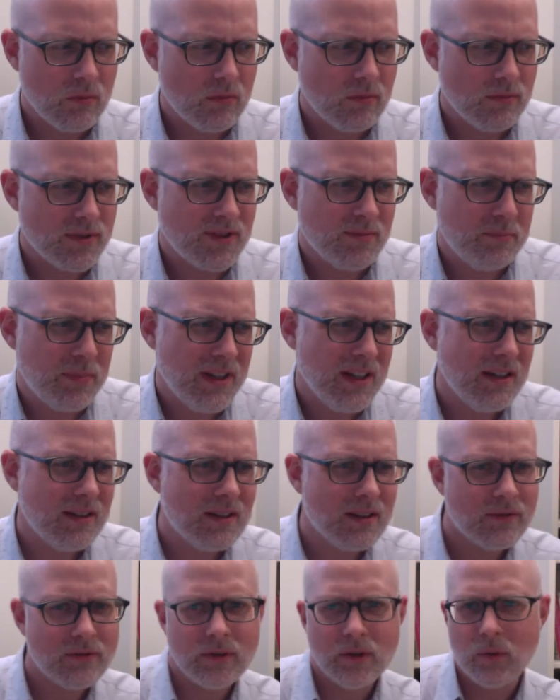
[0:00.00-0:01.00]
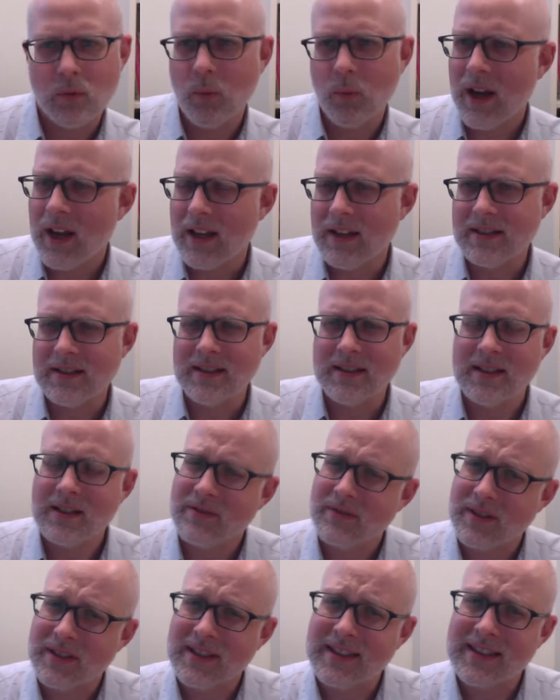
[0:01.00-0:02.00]
speak different ways in
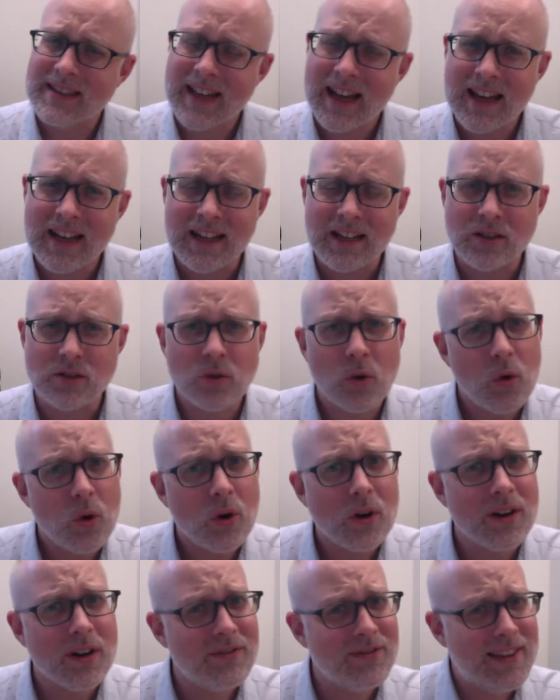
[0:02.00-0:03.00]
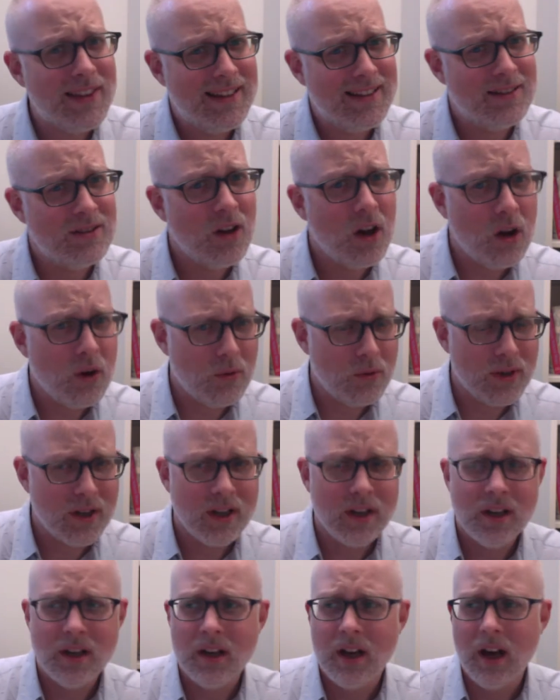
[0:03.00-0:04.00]
different settings, or if they don't,
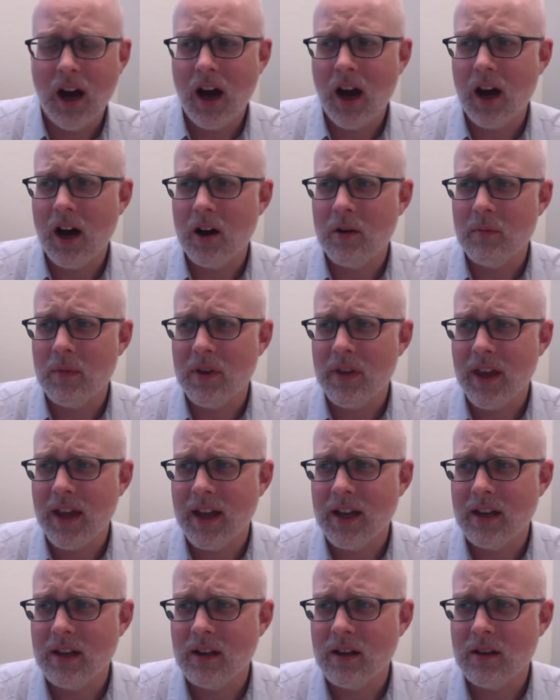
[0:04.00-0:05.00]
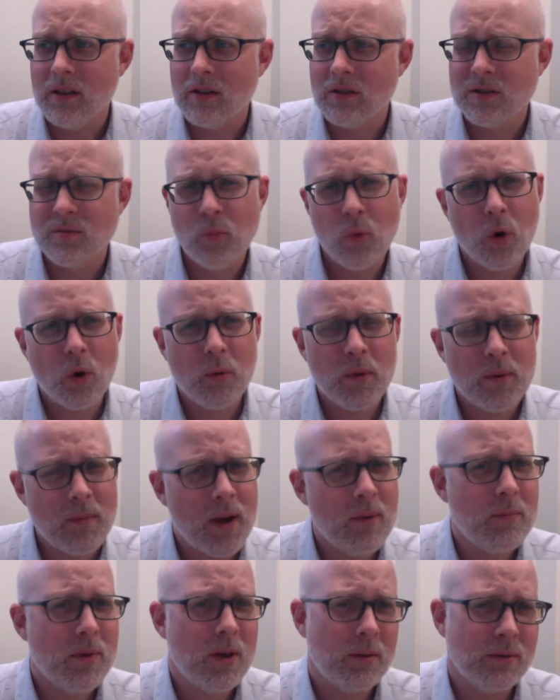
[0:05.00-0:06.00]
then there's more we
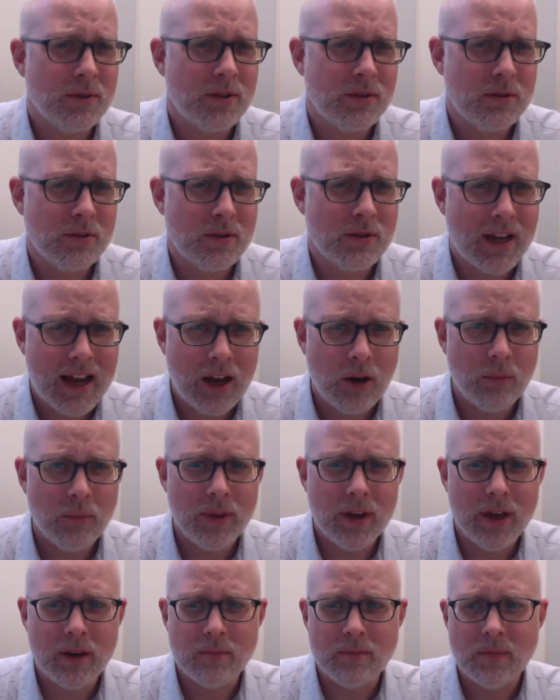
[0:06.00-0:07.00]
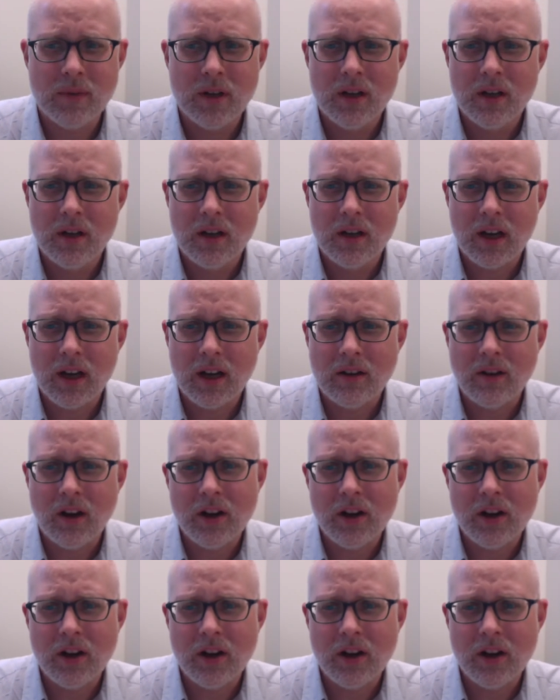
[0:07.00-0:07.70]
might be able to do to help them kind of